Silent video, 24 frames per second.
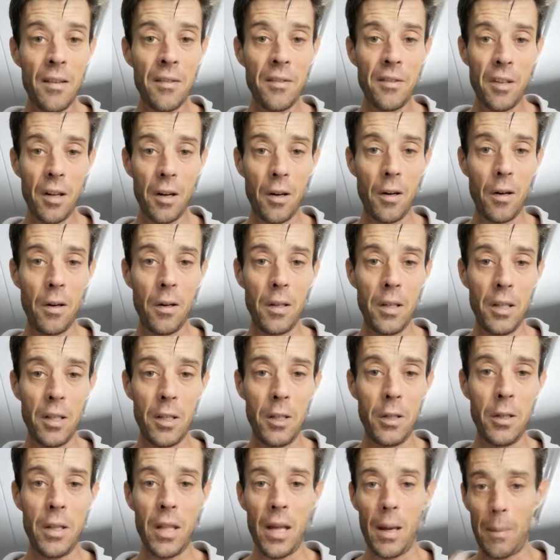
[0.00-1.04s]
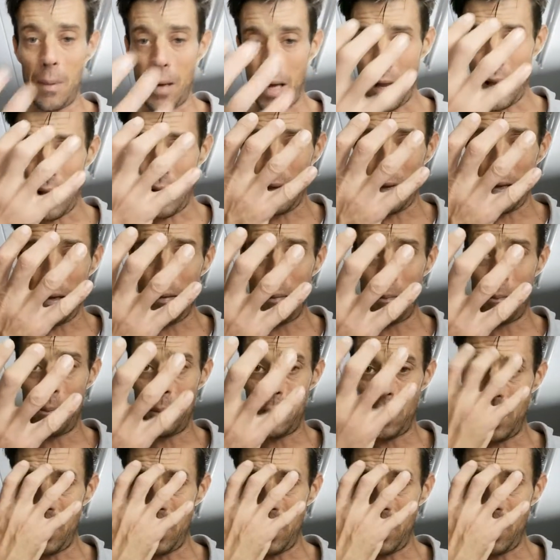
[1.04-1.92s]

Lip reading: So you do that by